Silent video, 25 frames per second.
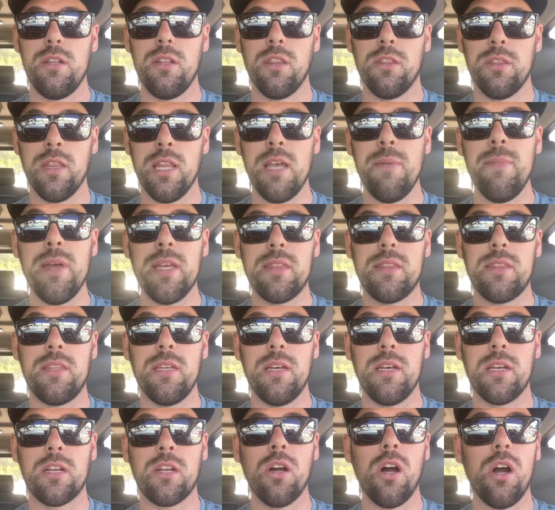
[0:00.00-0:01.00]
limit
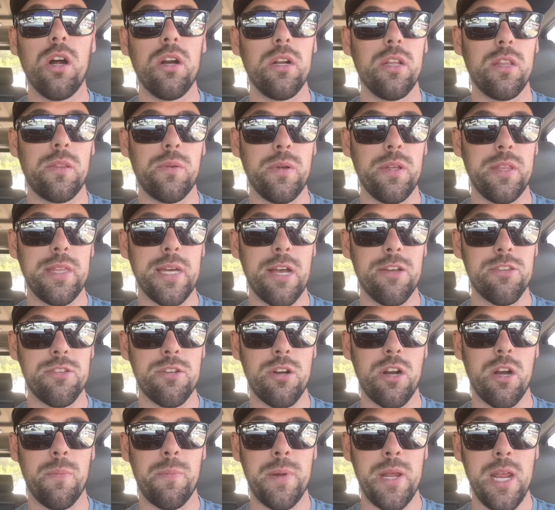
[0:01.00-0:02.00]
the car to
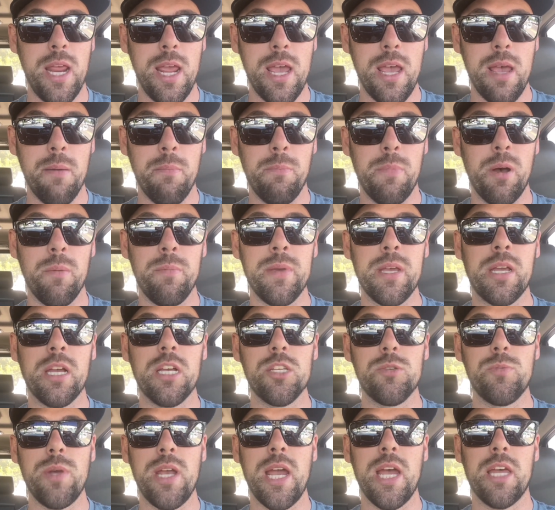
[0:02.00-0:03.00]
3,000 RPM, but
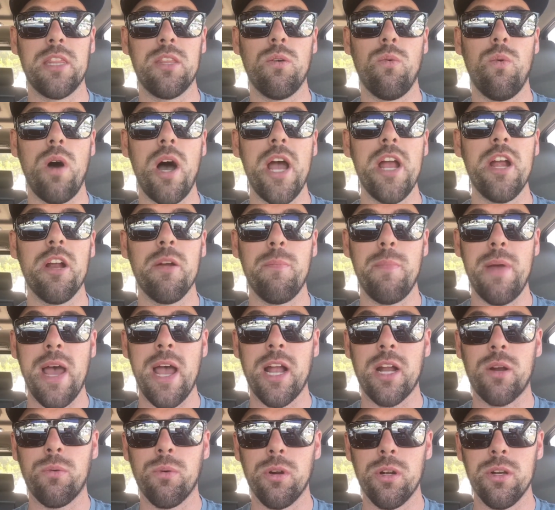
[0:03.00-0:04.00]
because we had the wire
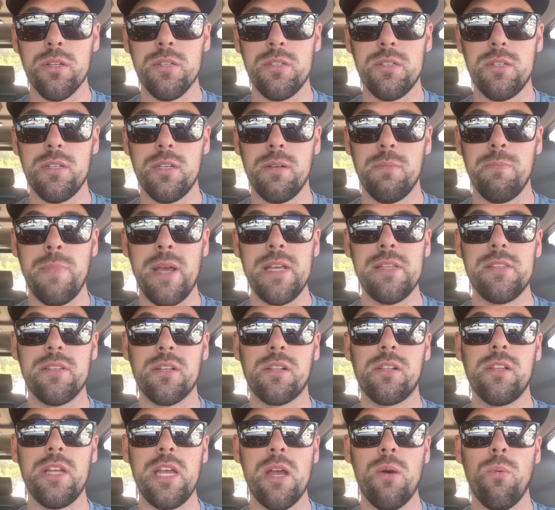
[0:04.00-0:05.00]
backwards,
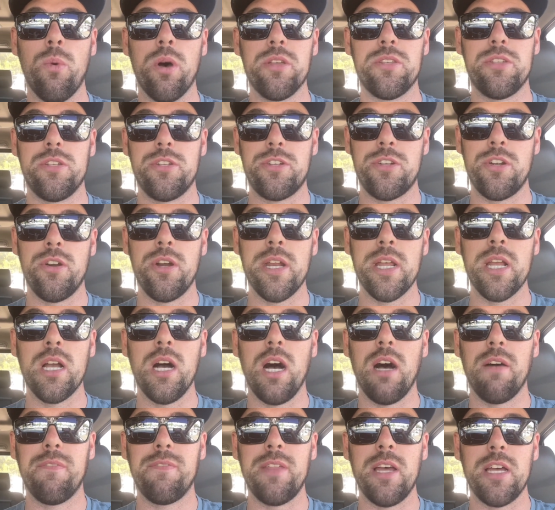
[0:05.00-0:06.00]
basically it wasn't turning
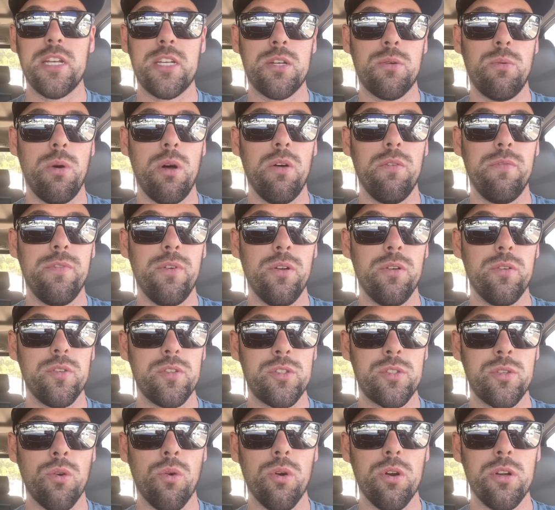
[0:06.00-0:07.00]
off that 12-volt
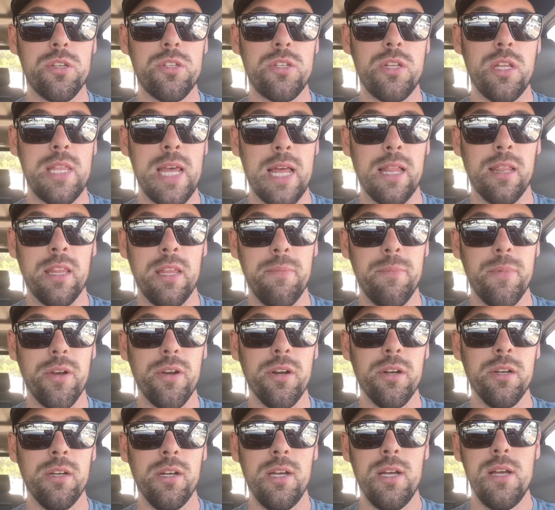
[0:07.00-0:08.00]
source to that
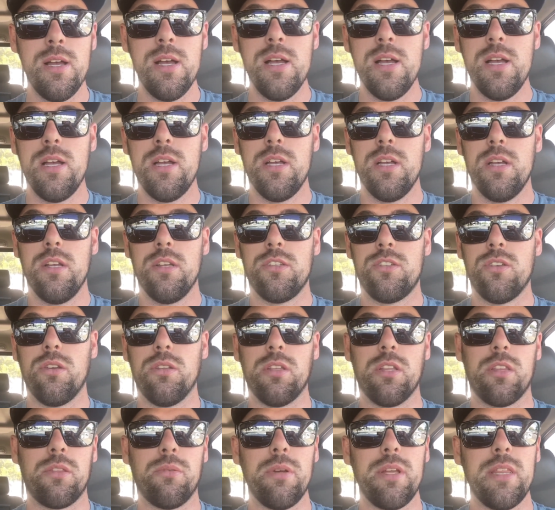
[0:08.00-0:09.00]
limiter. So
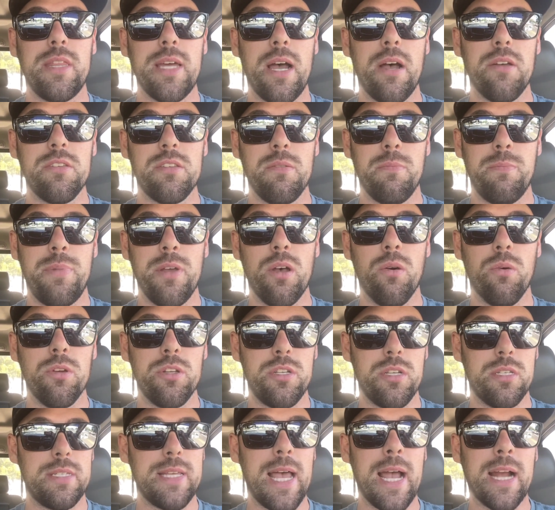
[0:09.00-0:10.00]
the 3000 pill
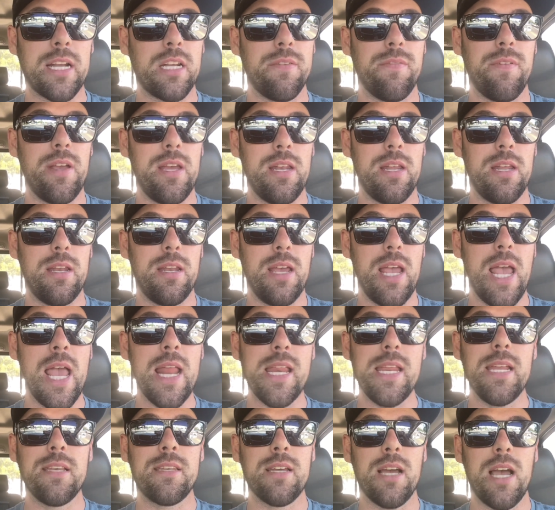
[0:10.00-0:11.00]
was just activated
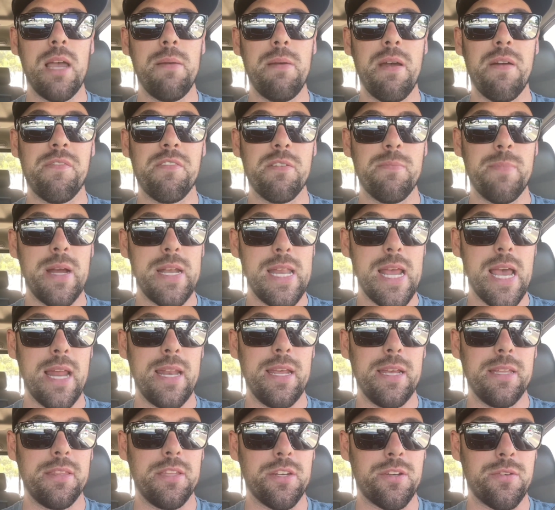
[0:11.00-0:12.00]
any time after my dad
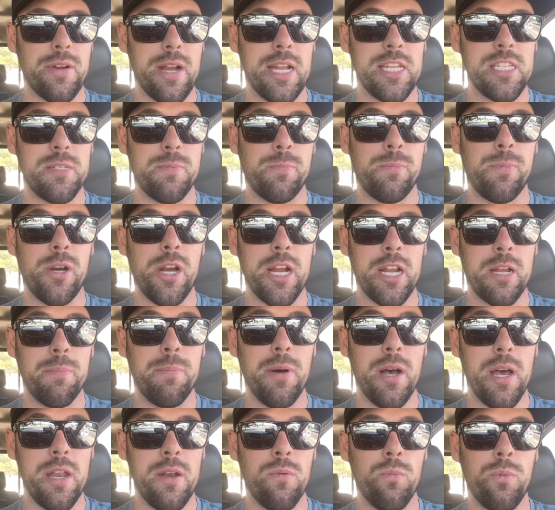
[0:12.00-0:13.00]
hit the trans brake
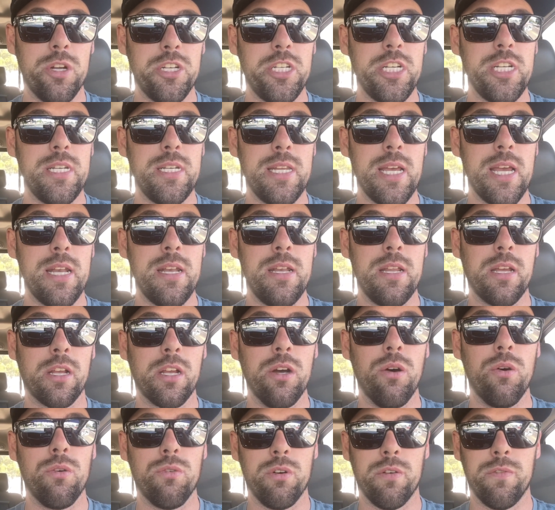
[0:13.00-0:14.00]
button, which he did to
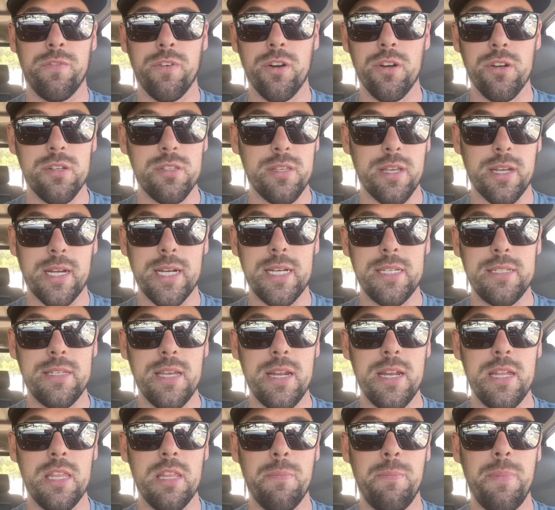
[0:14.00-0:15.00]
go in reverse, like I
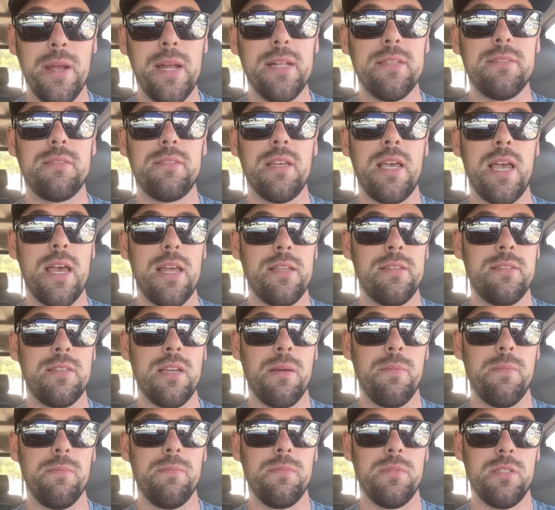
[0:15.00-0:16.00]
said, in the pits to head
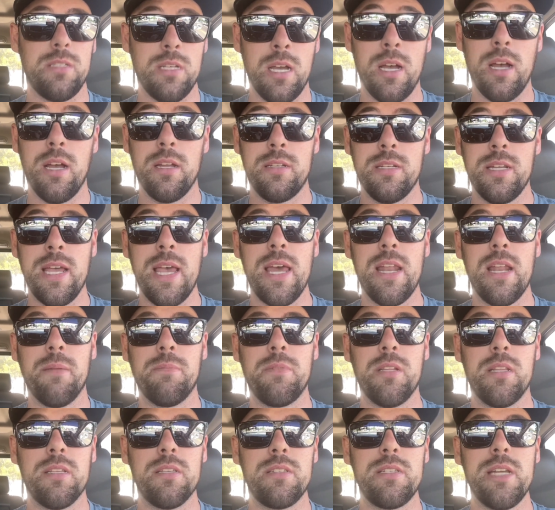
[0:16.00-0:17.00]
up
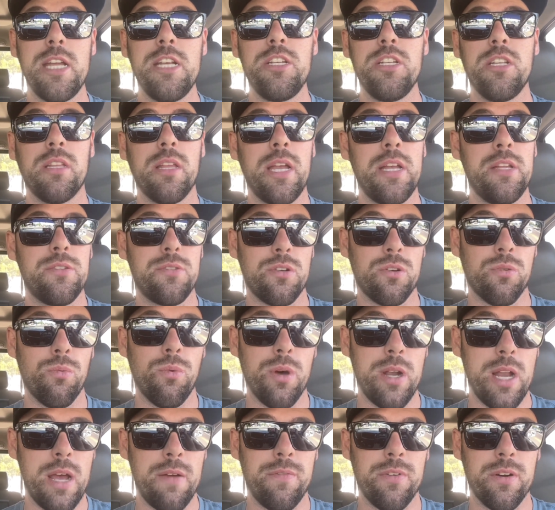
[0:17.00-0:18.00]
to the staging lanes or
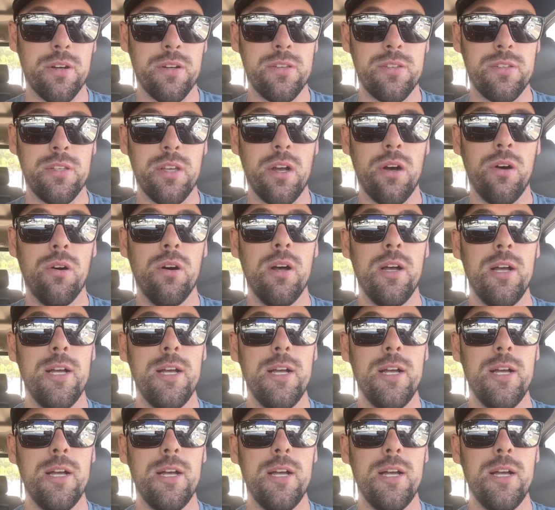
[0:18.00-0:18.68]
whatever. So